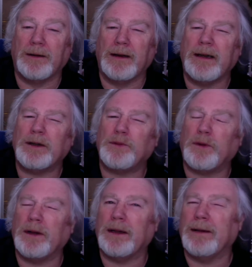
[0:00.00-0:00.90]
Here's
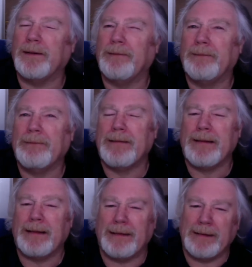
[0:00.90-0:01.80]
what
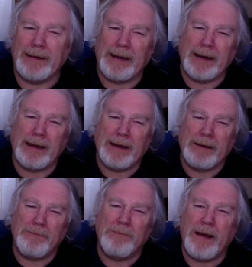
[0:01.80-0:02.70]
the
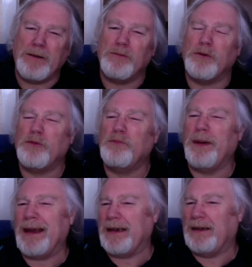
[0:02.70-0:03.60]
Venerable
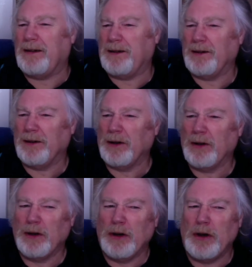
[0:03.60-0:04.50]
Bede,
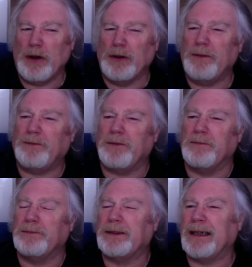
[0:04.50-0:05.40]
who lived
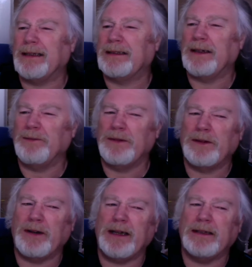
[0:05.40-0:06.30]
from six
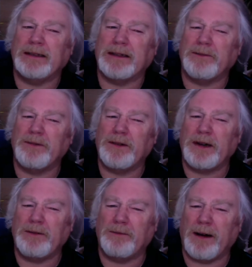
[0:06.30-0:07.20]
seventy-three to seven
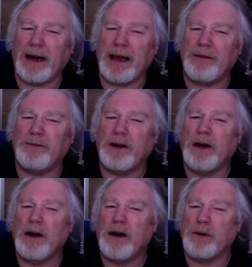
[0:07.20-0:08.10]
thirty-five,
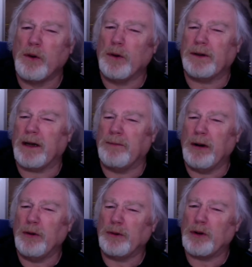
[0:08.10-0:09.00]
wrote
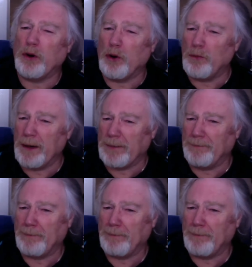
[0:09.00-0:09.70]
about Colman